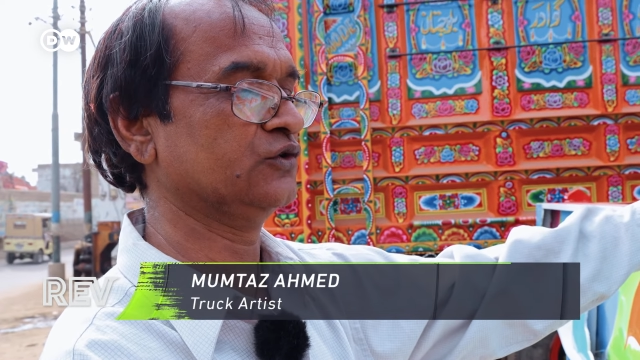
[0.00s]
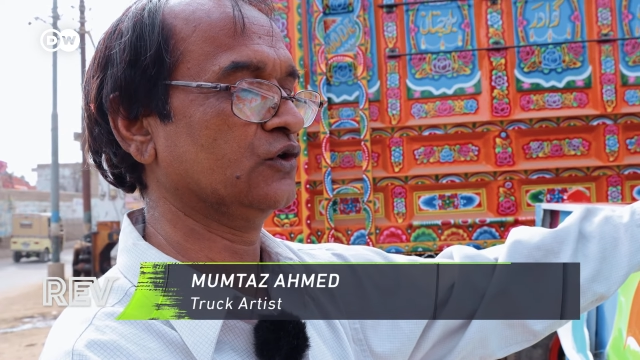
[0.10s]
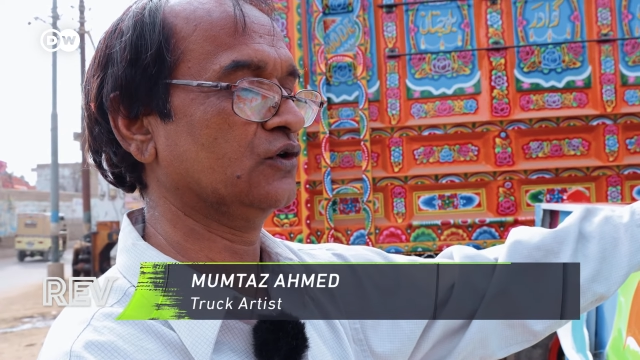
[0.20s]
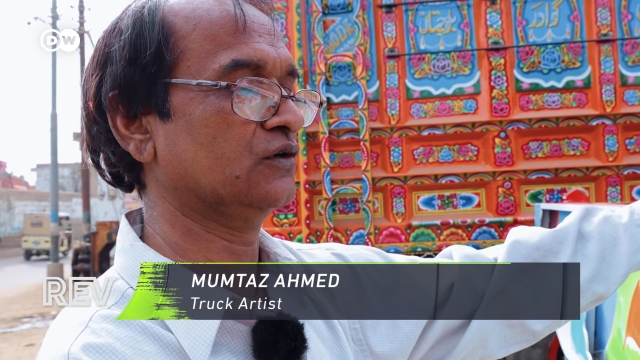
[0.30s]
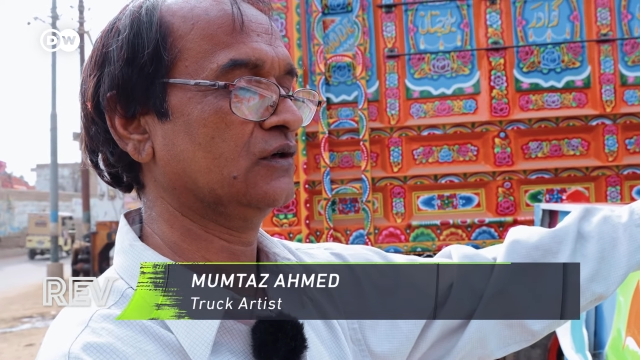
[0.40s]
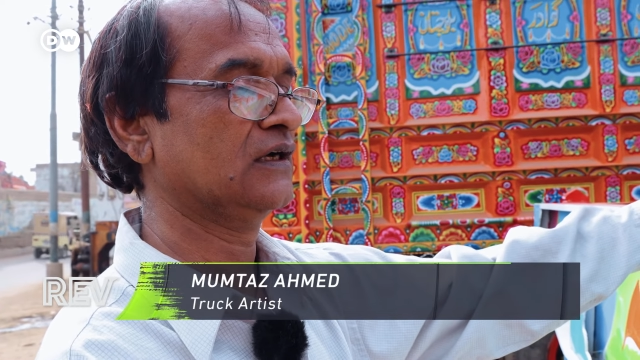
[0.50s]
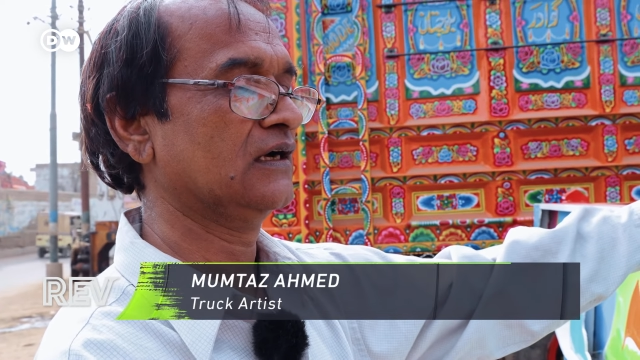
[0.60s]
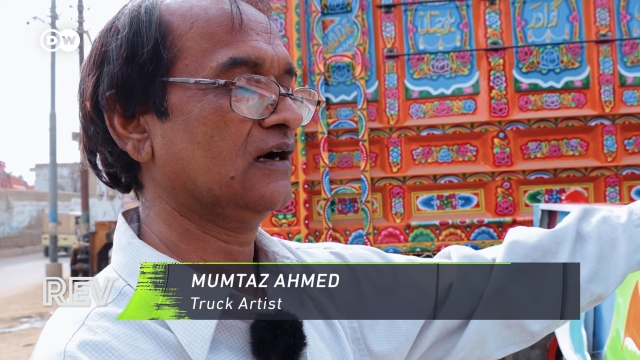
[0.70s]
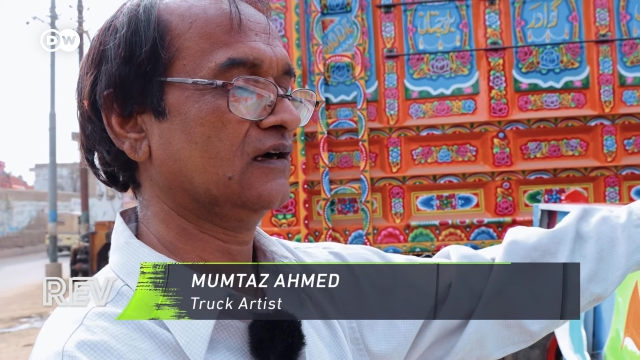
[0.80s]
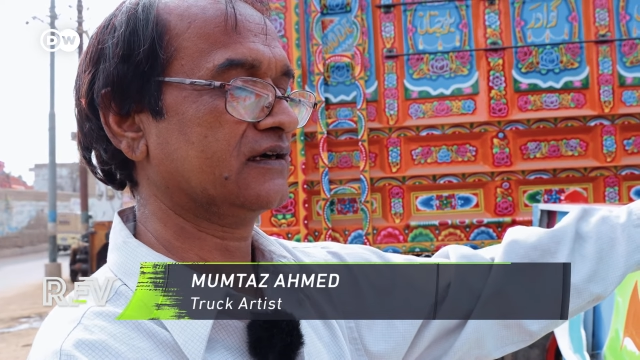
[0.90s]
on what the
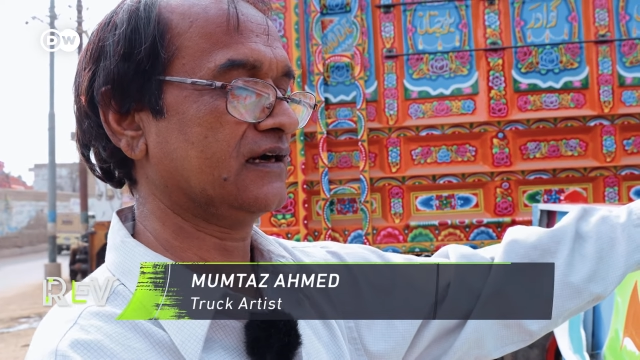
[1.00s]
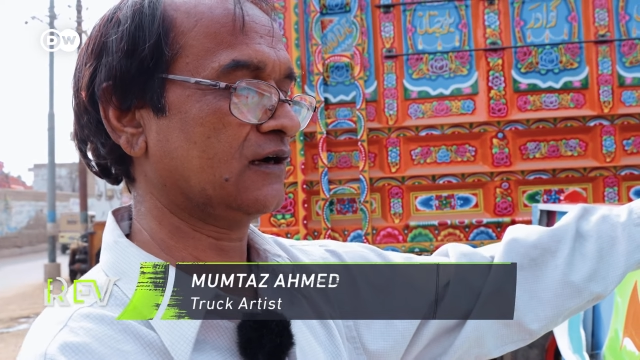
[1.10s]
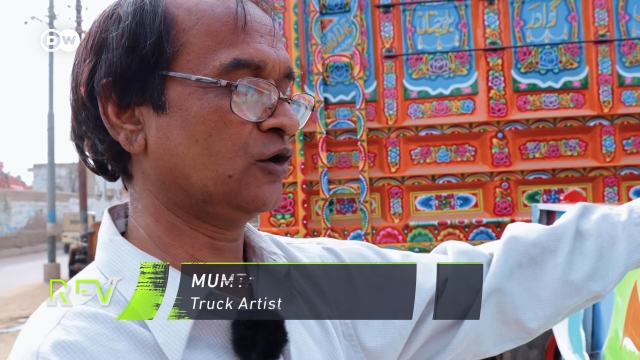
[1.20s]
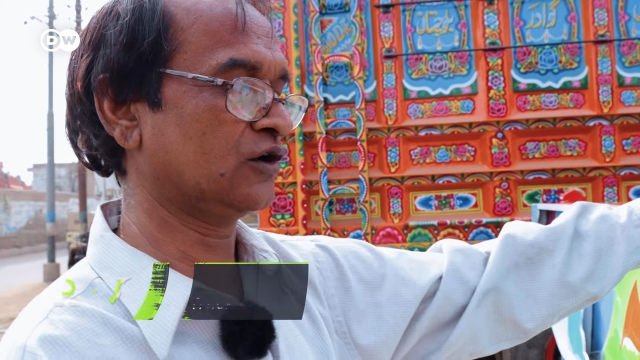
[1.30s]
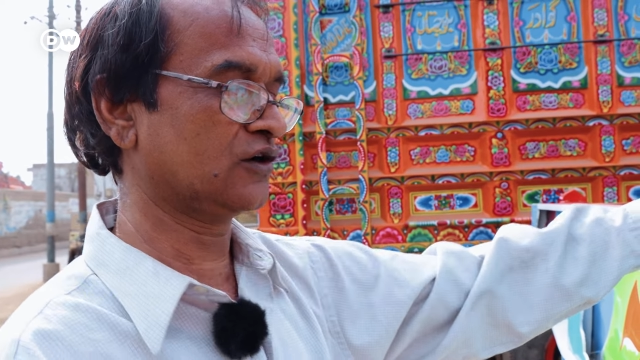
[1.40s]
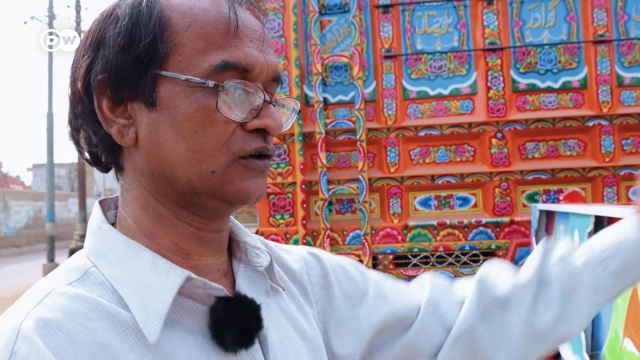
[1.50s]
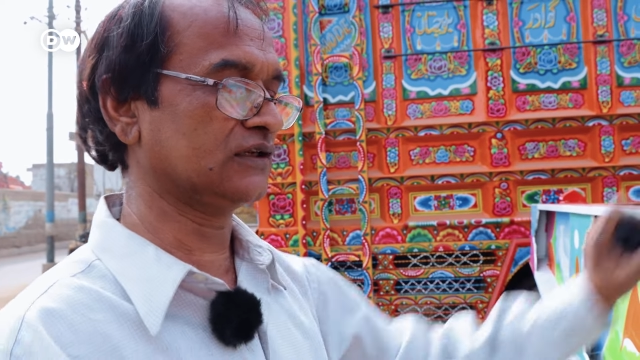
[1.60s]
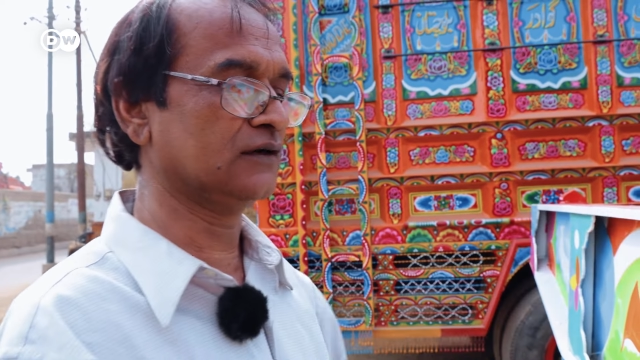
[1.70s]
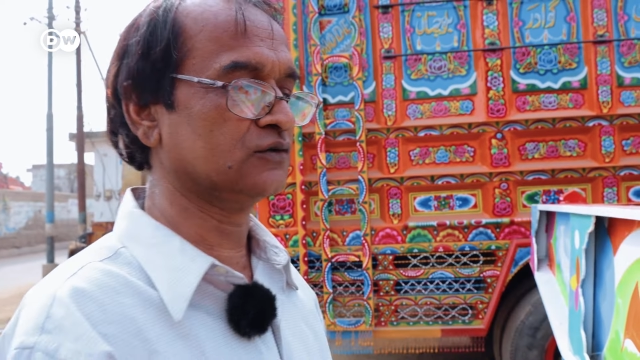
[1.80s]
truck owners want.